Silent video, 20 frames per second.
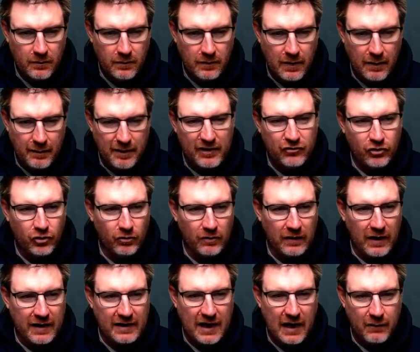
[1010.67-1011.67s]
I mean, it's too
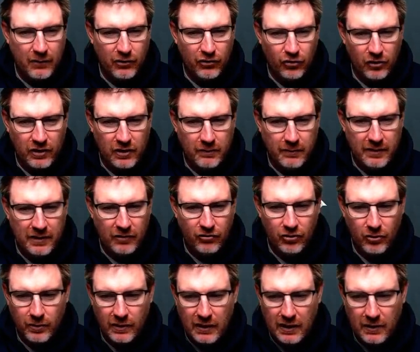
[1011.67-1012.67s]
late now. We're sort of committed
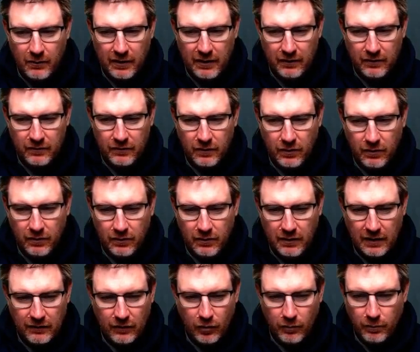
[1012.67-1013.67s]
to it, aren't we? So
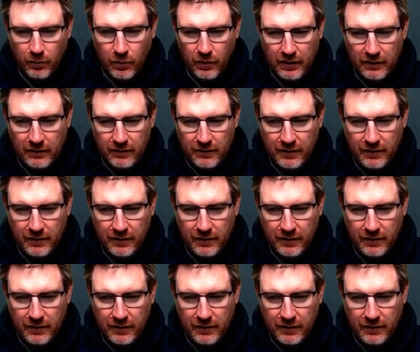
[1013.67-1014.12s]
there's no point